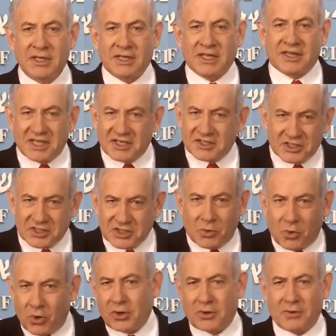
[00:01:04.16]
that this is a
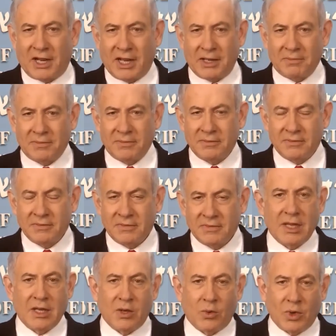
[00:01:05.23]
war crime.
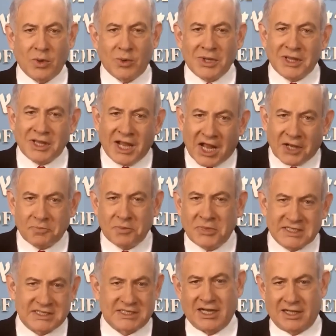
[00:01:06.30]
We will not be
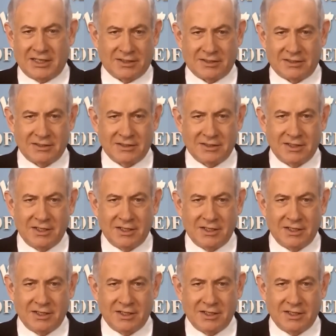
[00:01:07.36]
silent.